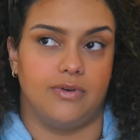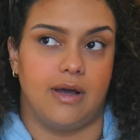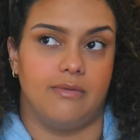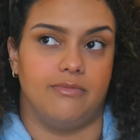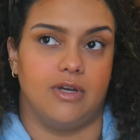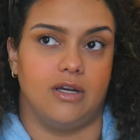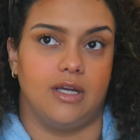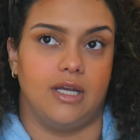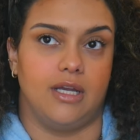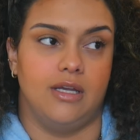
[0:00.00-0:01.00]
I'm
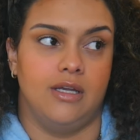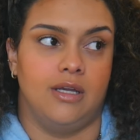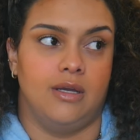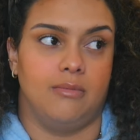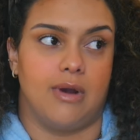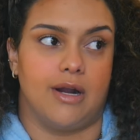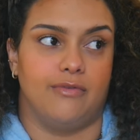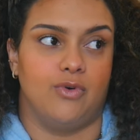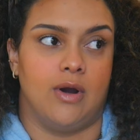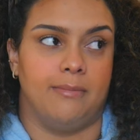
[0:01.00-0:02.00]
very proud
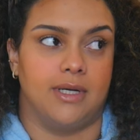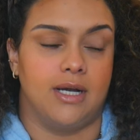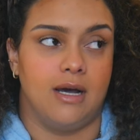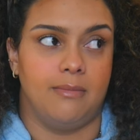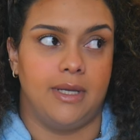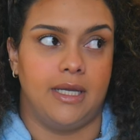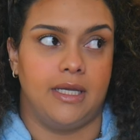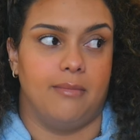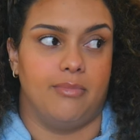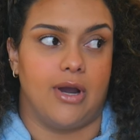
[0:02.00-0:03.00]
of who I'm
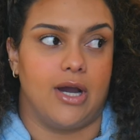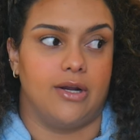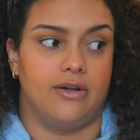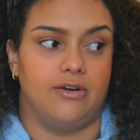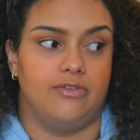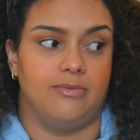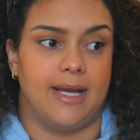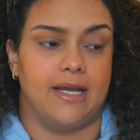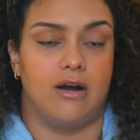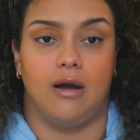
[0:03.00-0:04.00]
becoming. I'm proud of
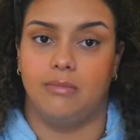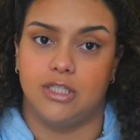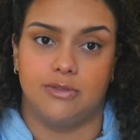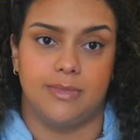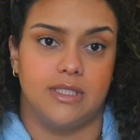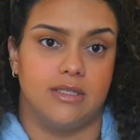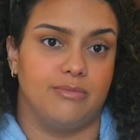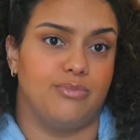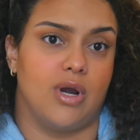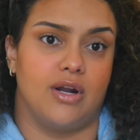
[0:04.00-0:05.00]
my accomplishments.
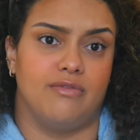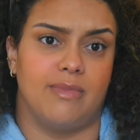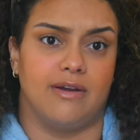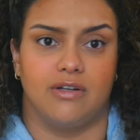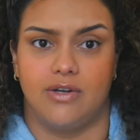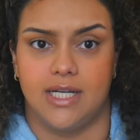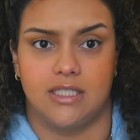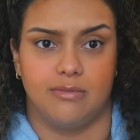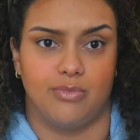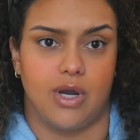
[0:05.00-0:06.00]
I'm proud of my
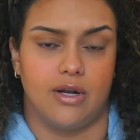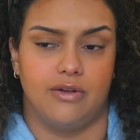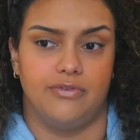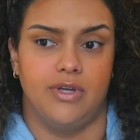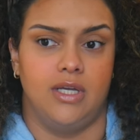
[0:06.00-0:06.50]
regrets. I'm proud of